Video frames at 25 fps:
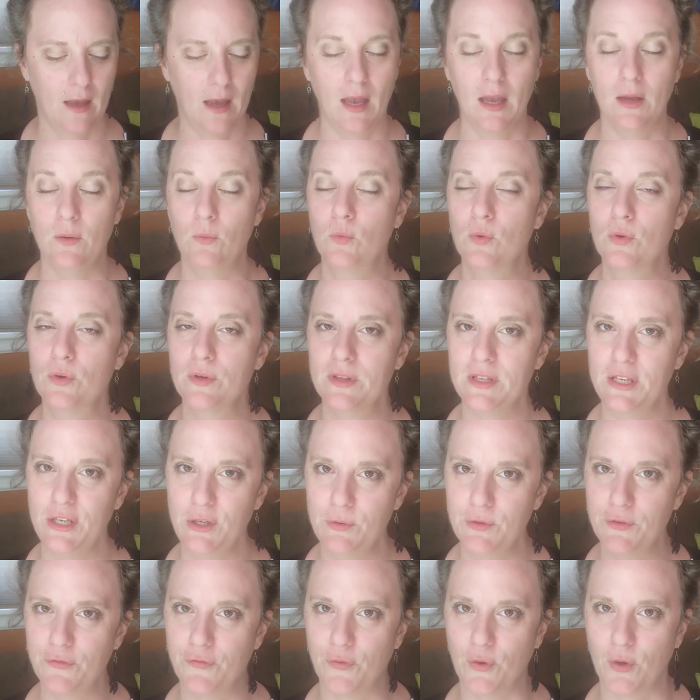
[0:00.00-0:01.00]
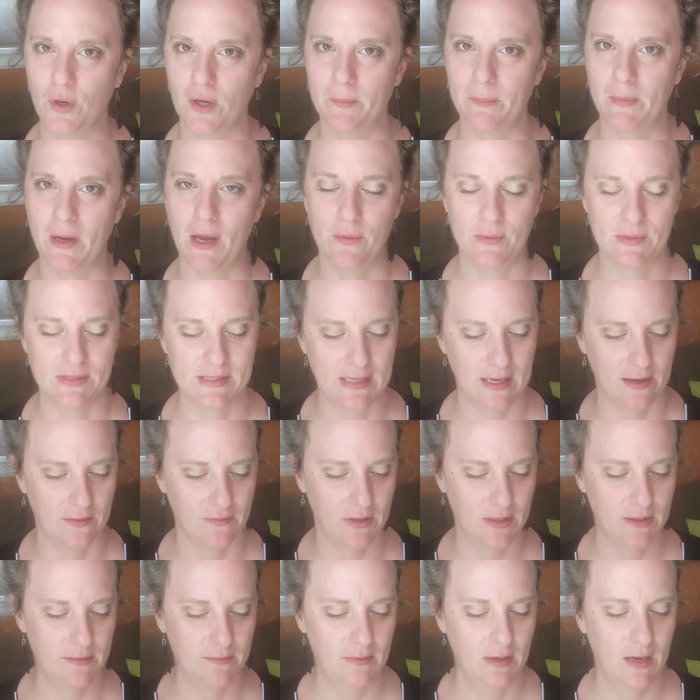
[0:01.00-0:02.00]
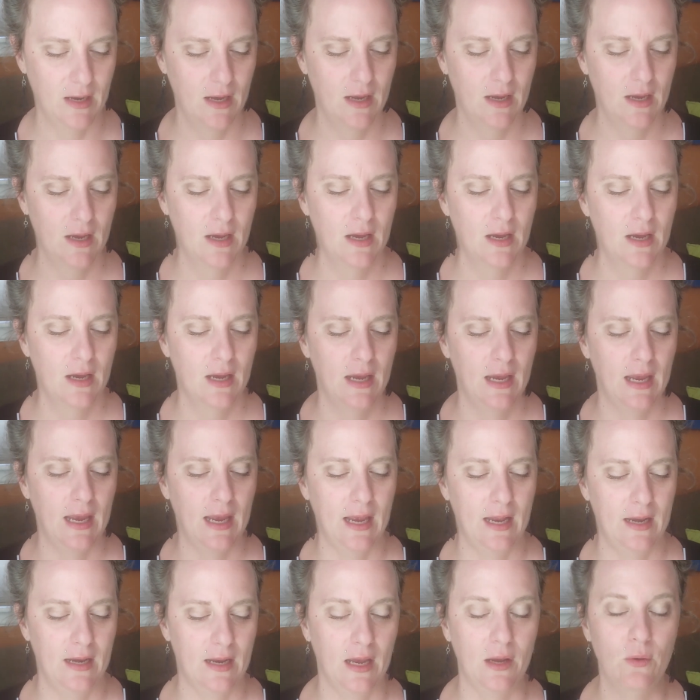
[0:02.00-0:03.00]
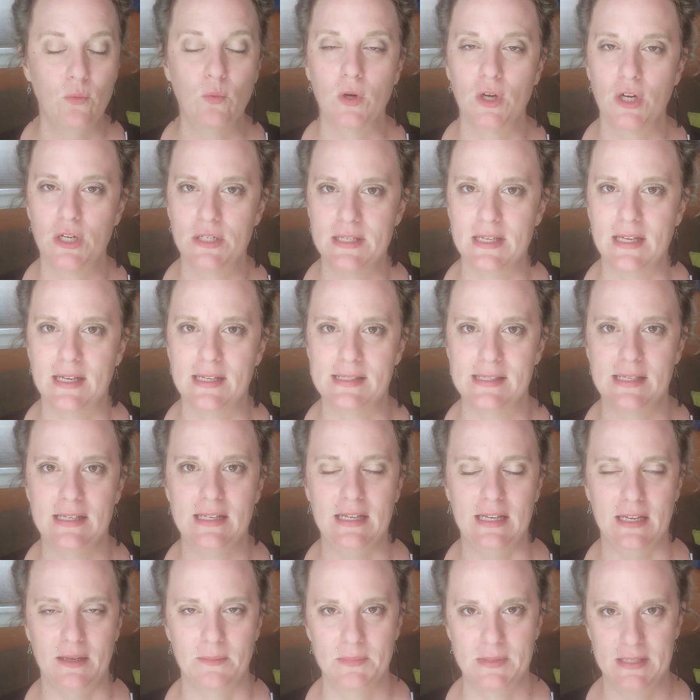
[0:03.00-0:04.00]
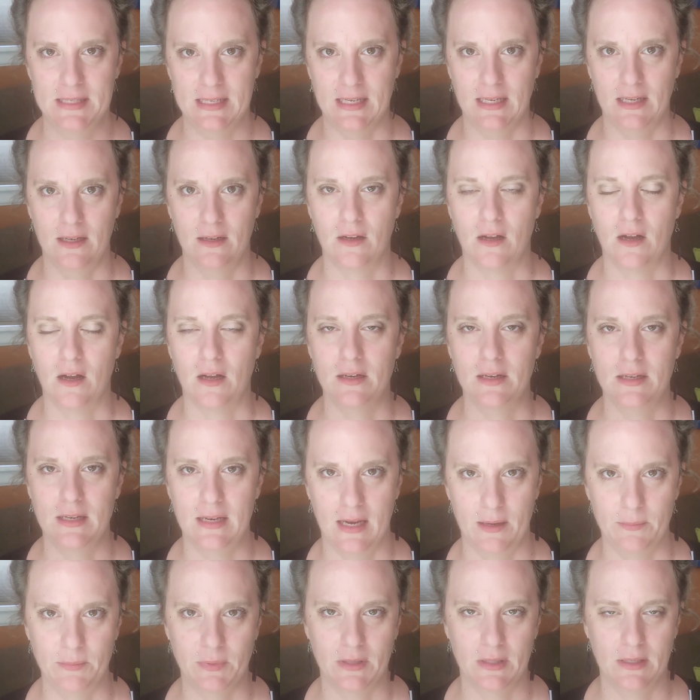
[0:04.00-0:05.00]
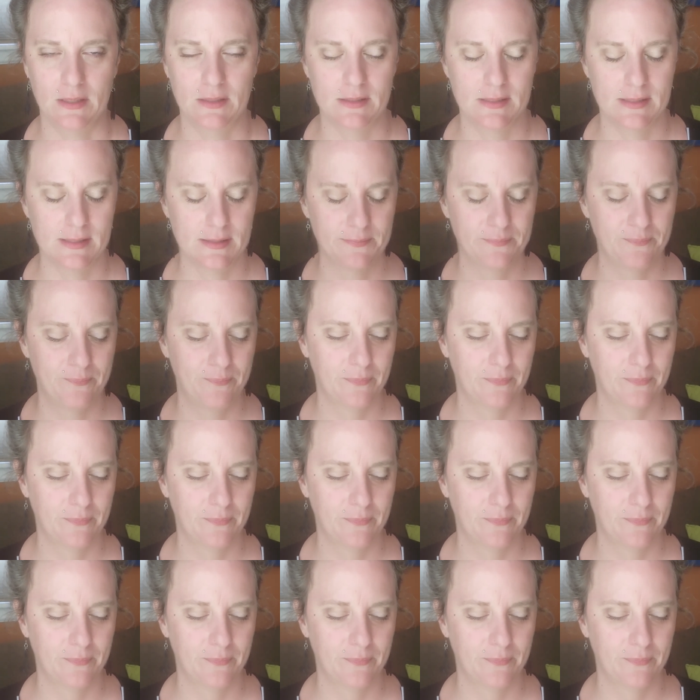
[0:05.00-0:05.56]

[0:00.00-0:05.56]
I wore the uniform I was given, and I worked as an E M T on an ambulance.